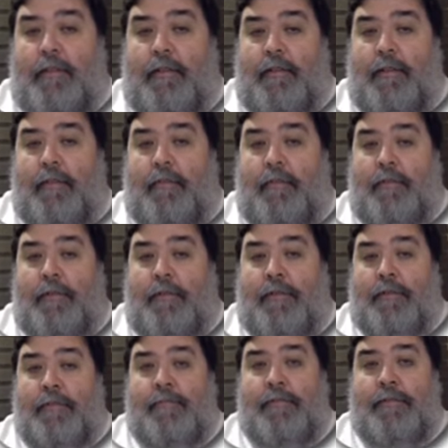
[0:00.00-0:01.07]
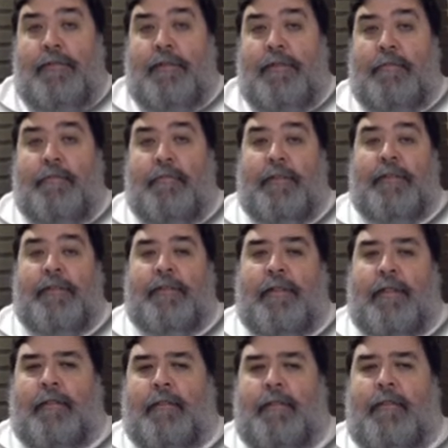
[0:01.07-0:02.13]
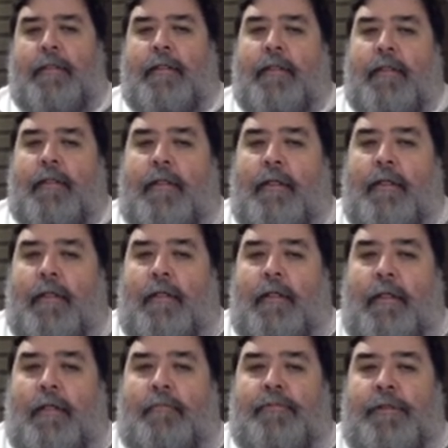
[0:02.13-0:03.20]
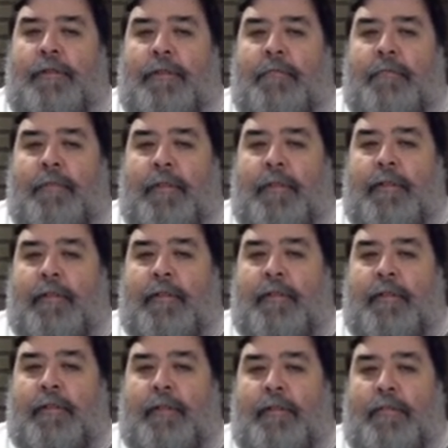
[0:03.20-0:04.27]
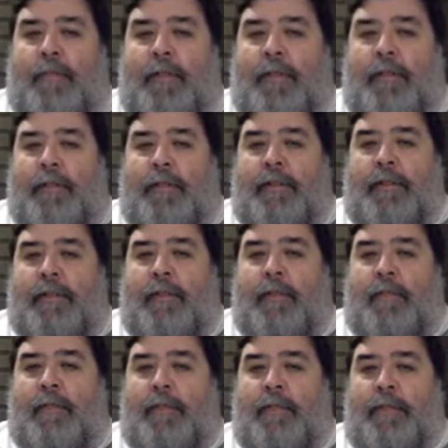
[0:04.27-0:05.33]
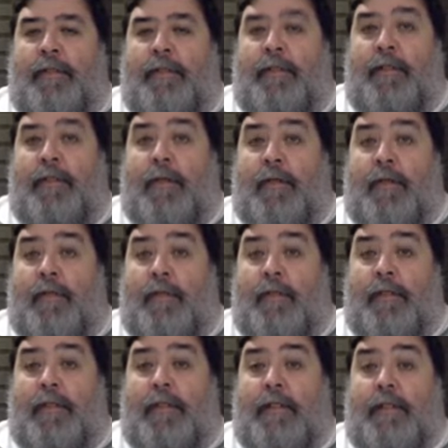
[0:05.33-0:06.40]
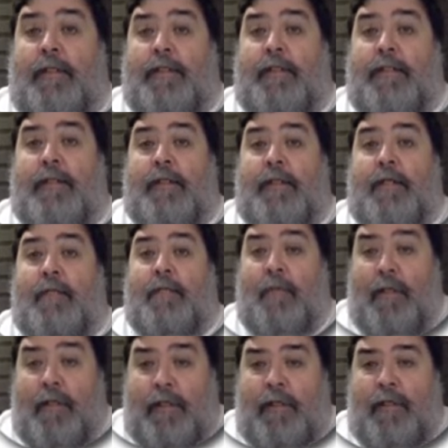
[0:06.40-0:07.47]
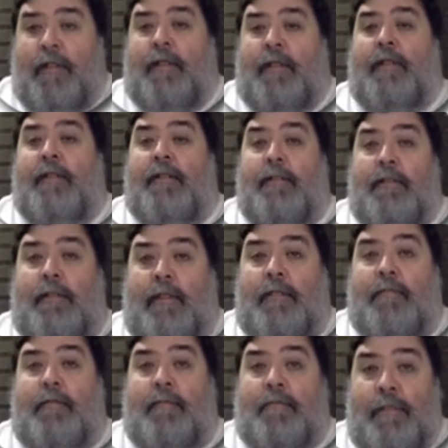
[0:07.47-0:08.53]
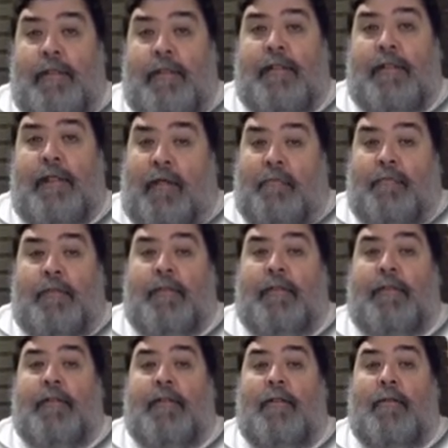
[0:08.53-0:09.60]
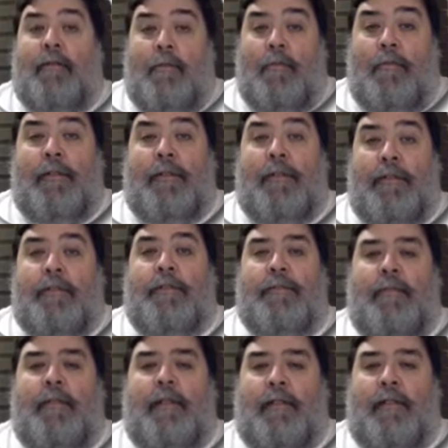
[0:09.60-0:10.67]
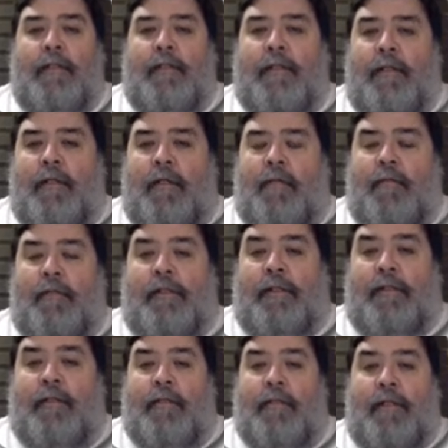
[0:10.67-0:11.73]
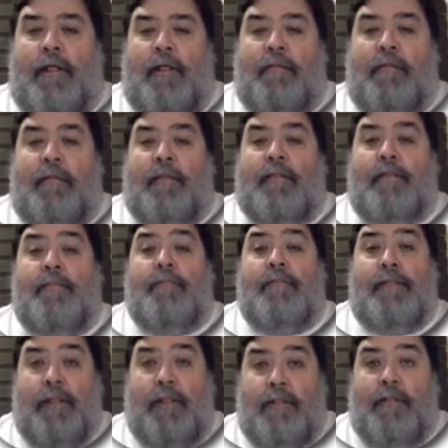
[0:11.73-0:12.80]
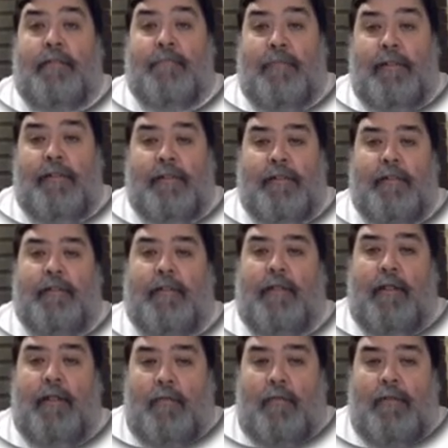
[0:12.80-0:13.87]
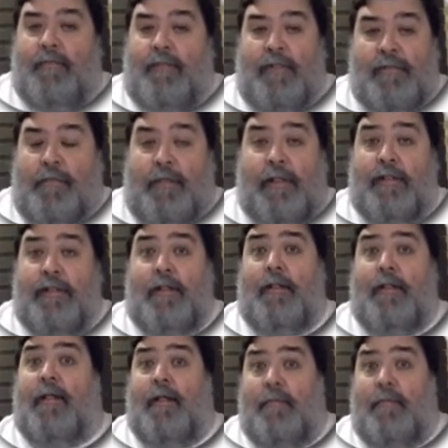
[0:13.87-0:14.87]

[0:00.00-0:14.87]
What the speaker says: Now, what is a bridging visa? A bridging visa is one thing and one thing only. It is a way to keep a visa applicant lawfully in Australia when they don't have a substantive visa, which means basically a